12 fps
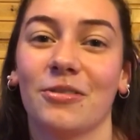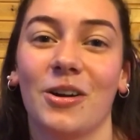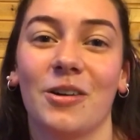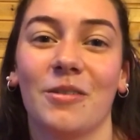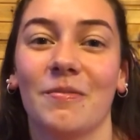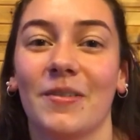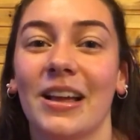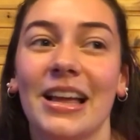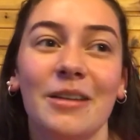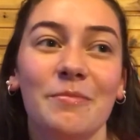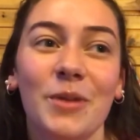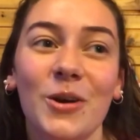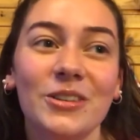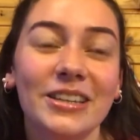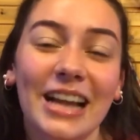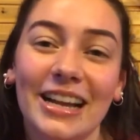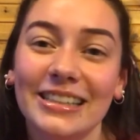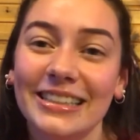from
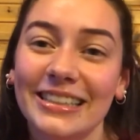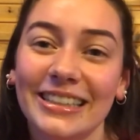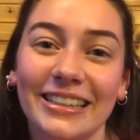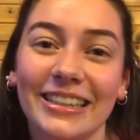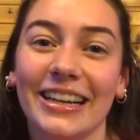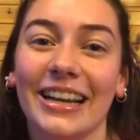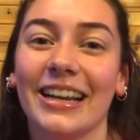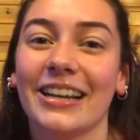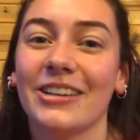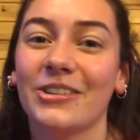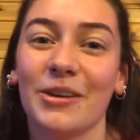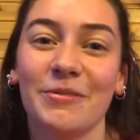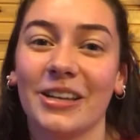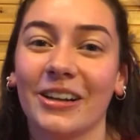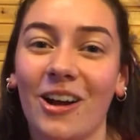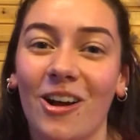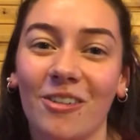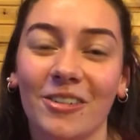post concert trips
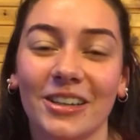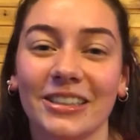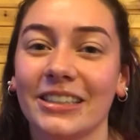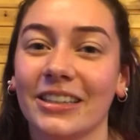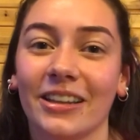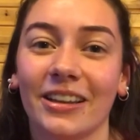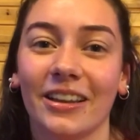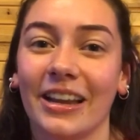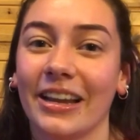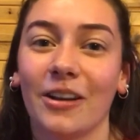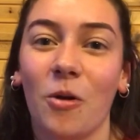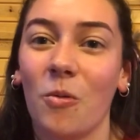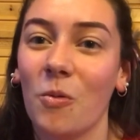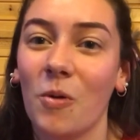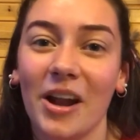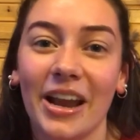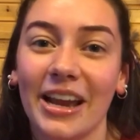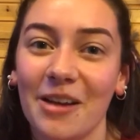to Culver's to like
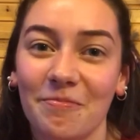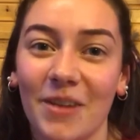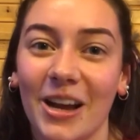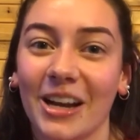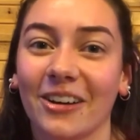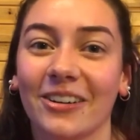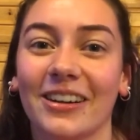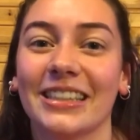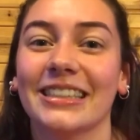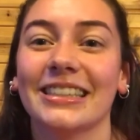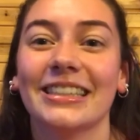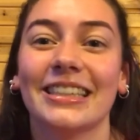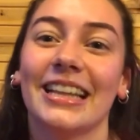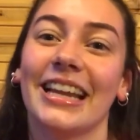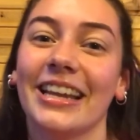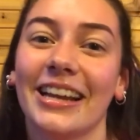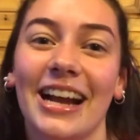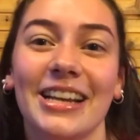1 a.m. Meijer runs.
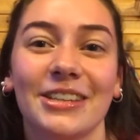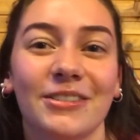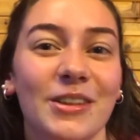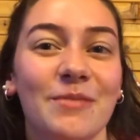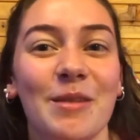Thank you guys for the